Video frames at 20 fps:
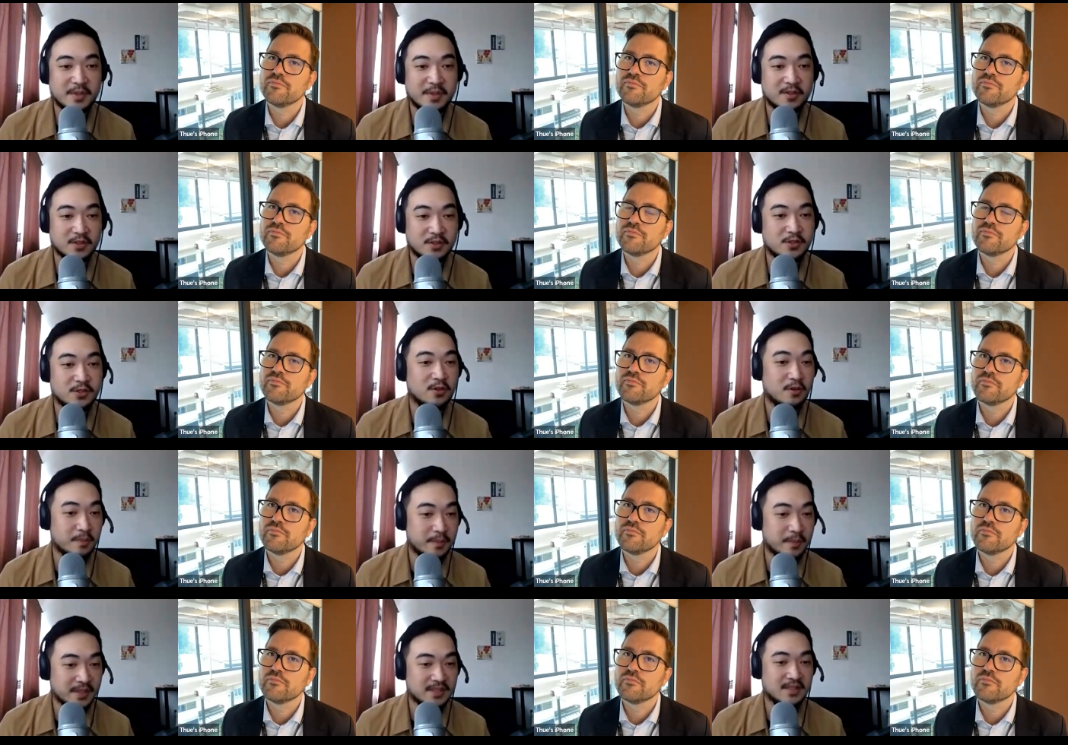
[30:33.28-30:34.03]
Speaker 1: because your
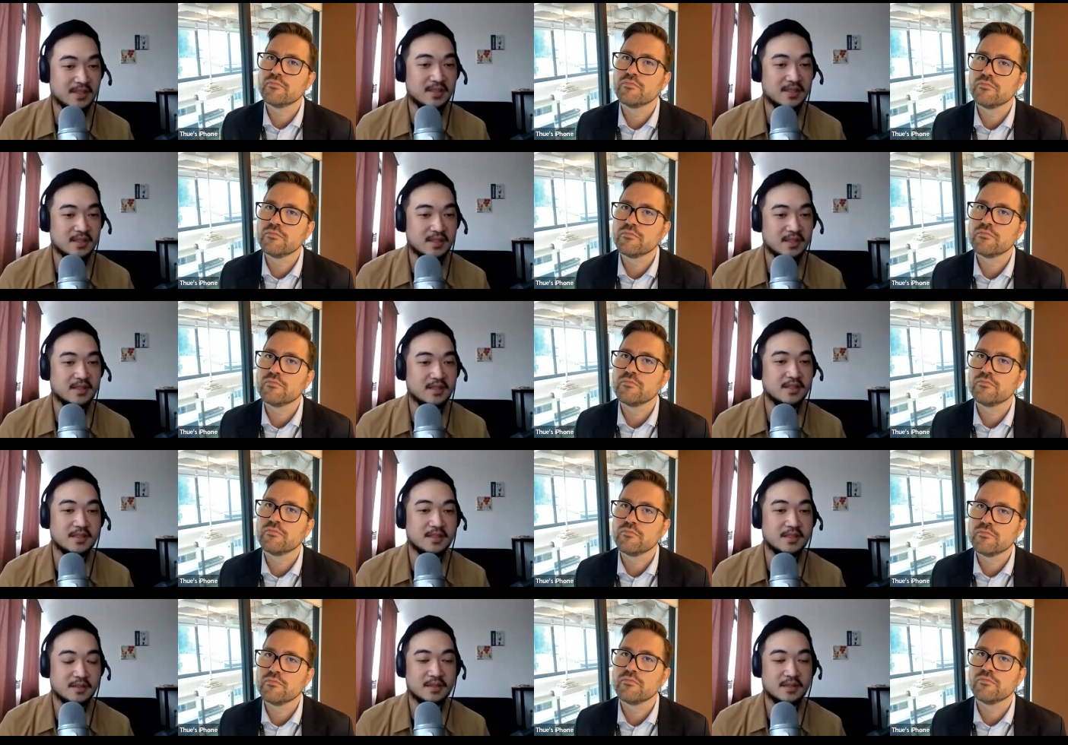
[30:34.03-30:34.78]
business
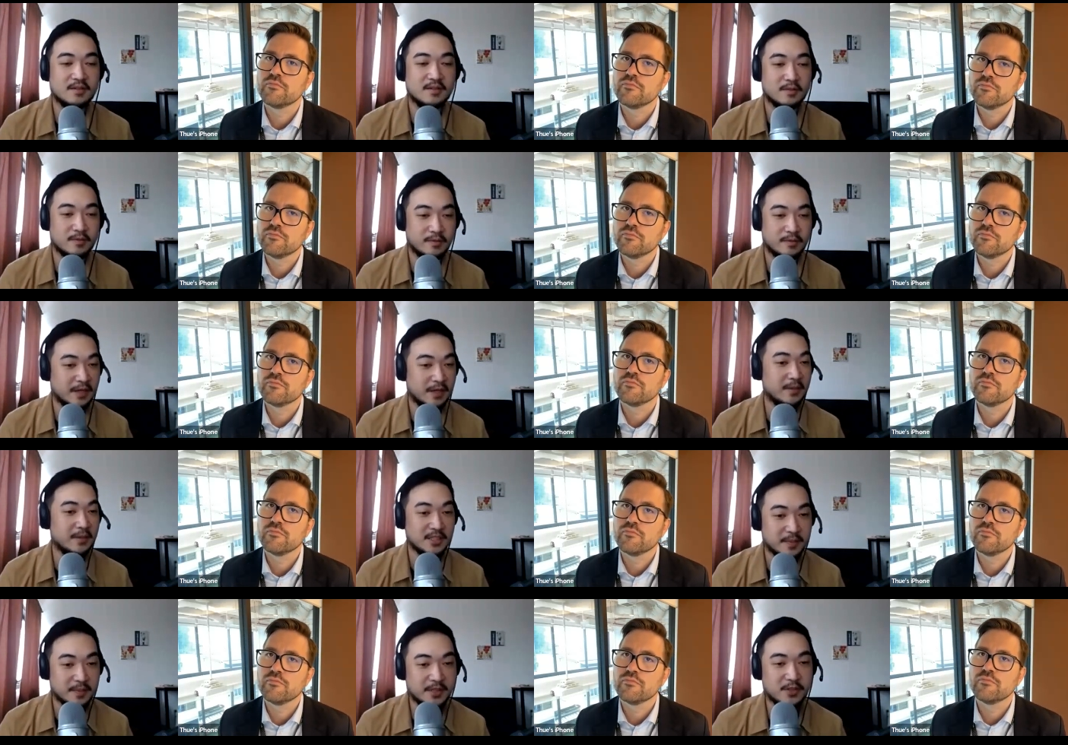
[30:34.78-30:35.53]
is very
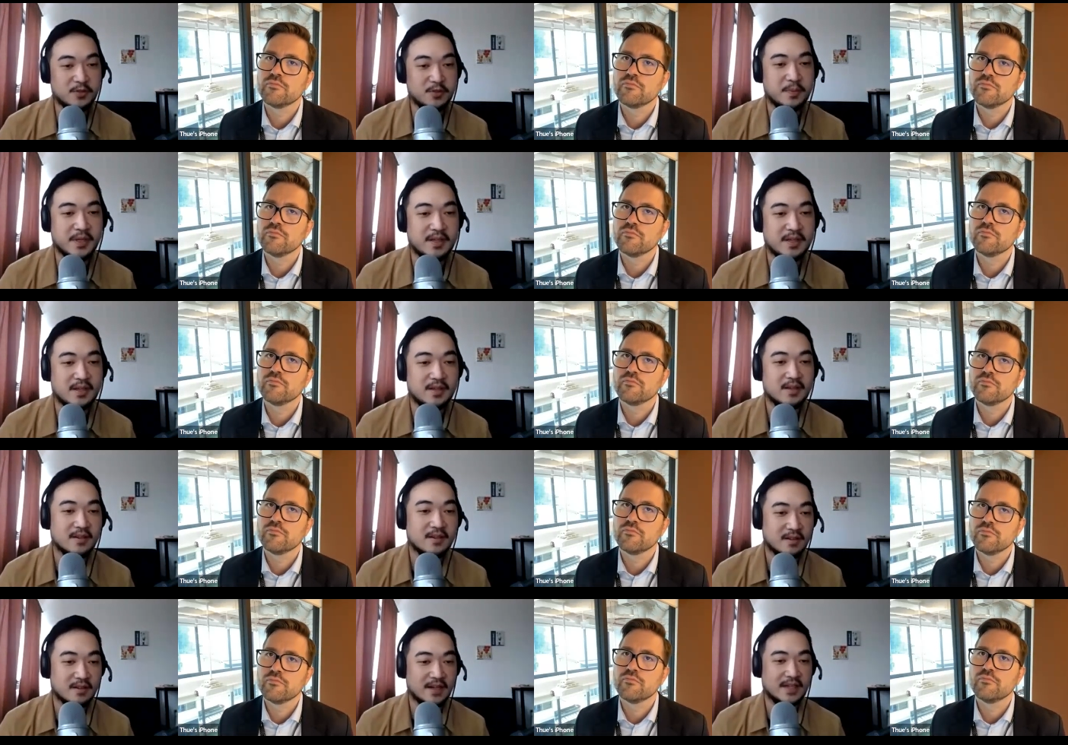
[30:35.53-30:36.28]
much B2B,
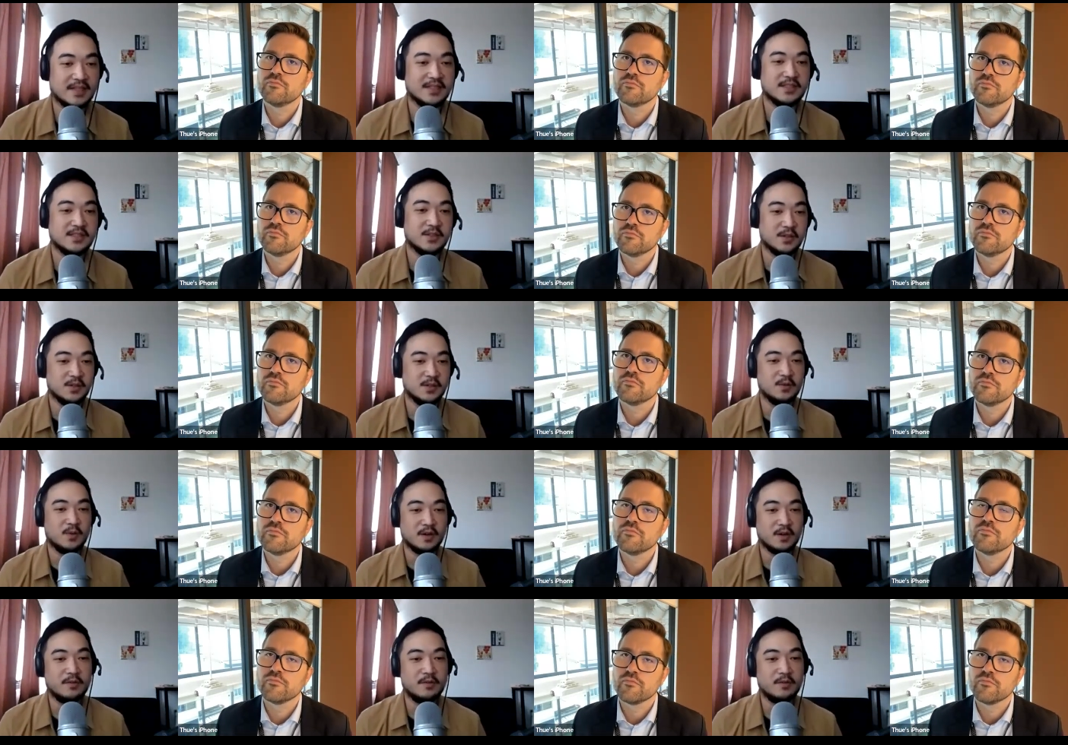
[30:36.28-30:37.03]
right? So you
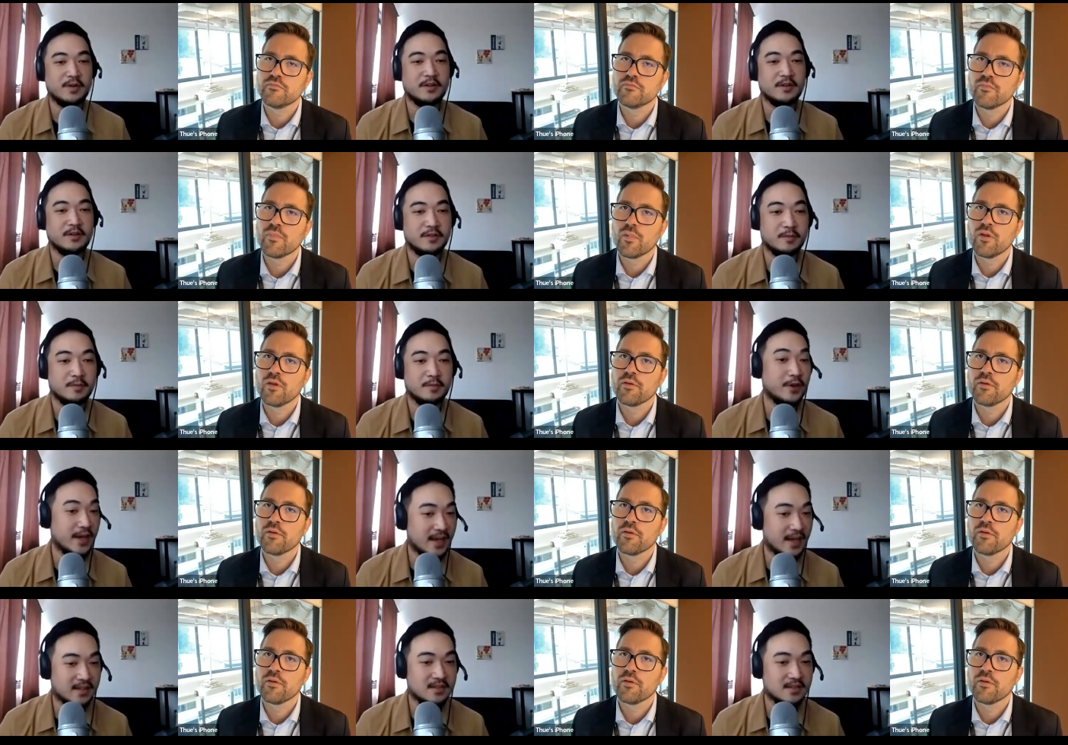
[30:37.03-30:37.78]
work with
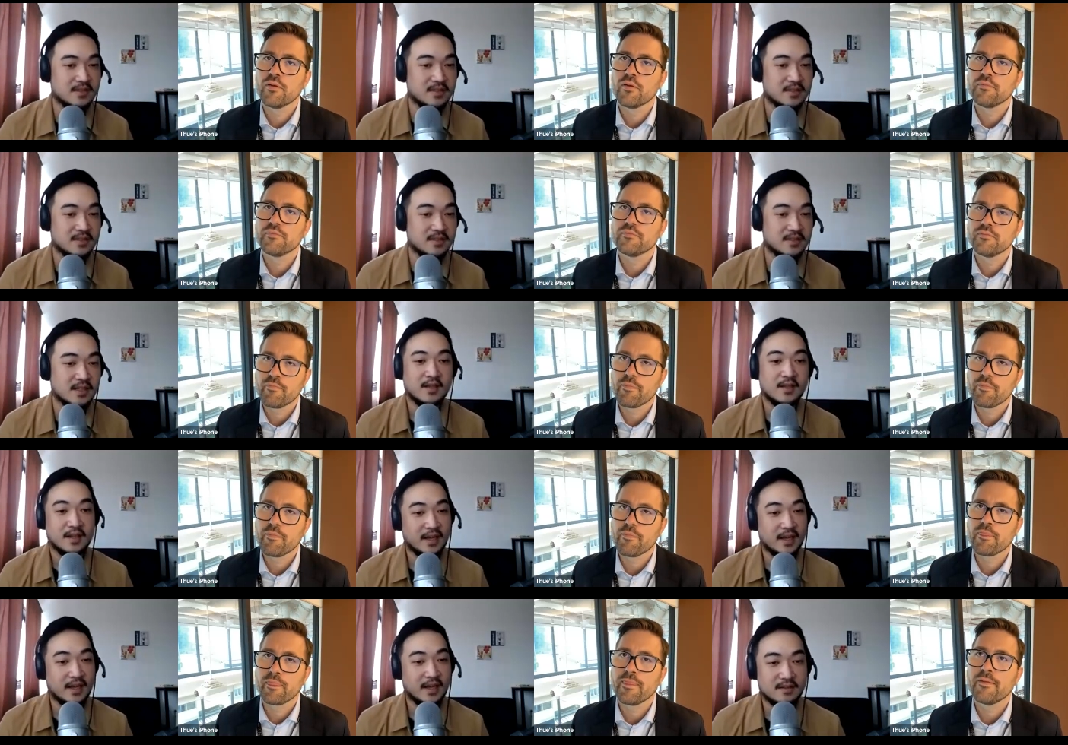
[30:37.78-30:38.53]
brands
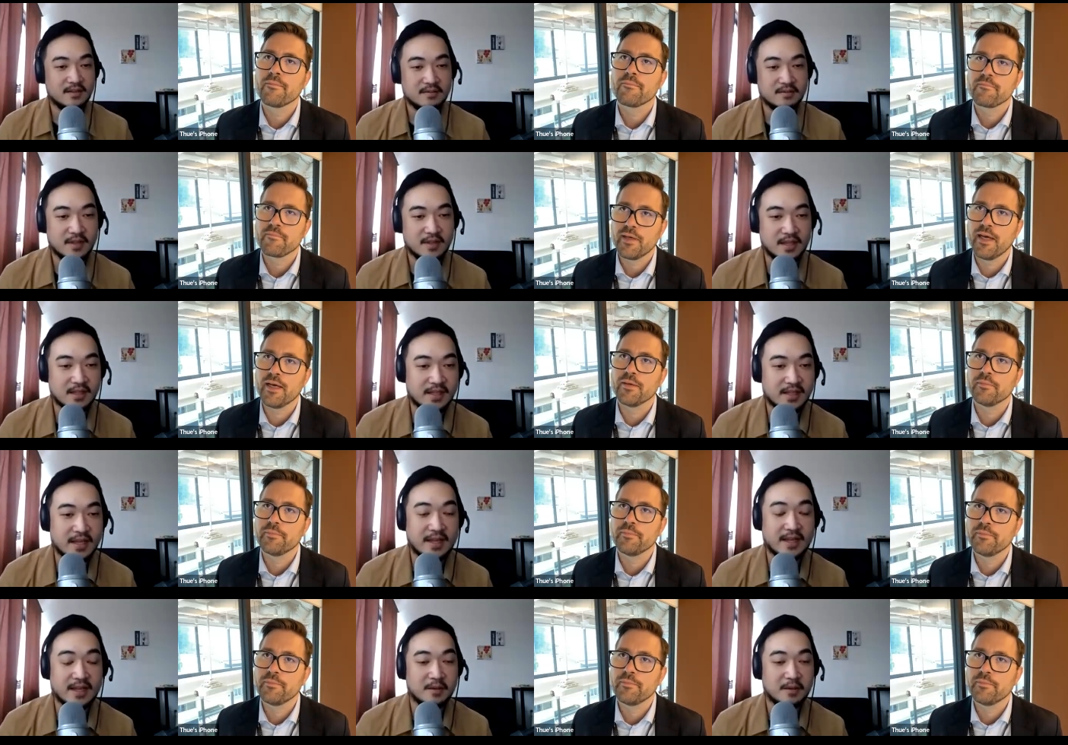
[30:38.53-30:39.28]
and and
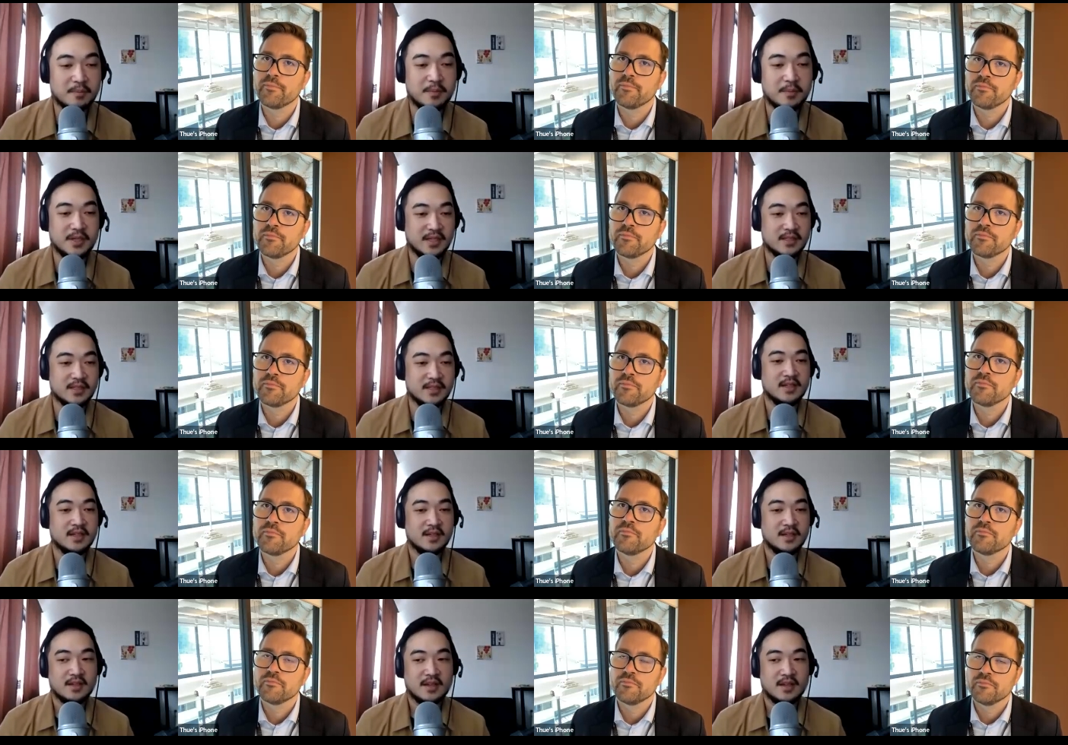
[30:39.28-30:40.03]
tech yeah. companies
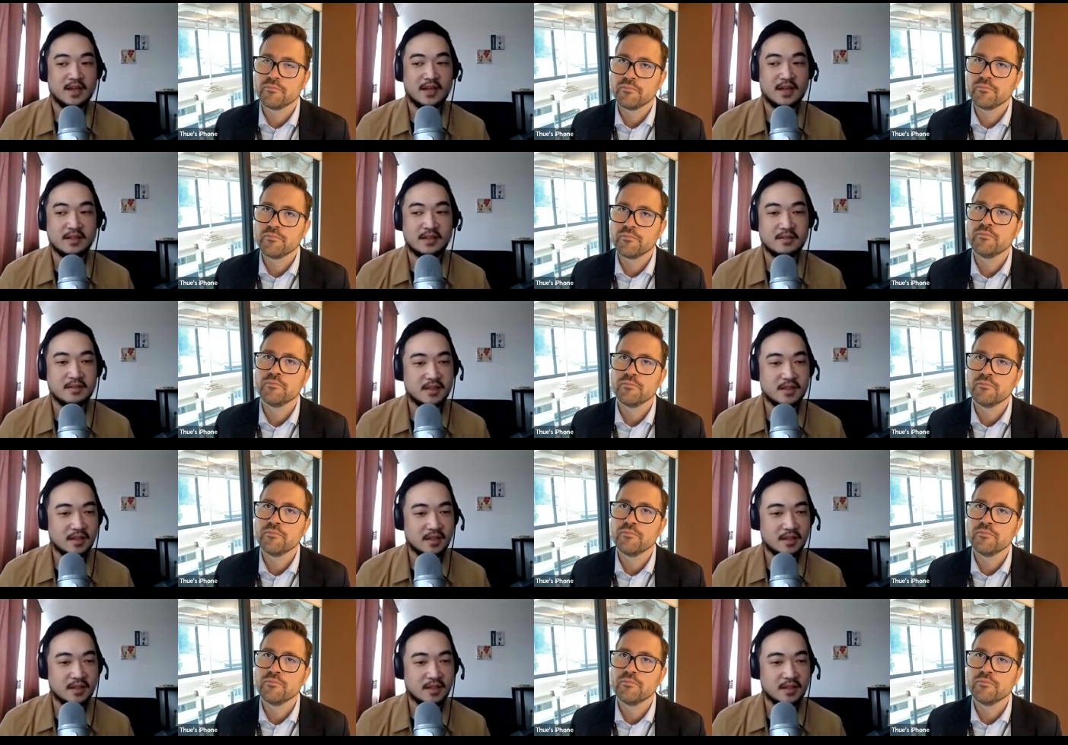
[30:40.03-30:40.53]
and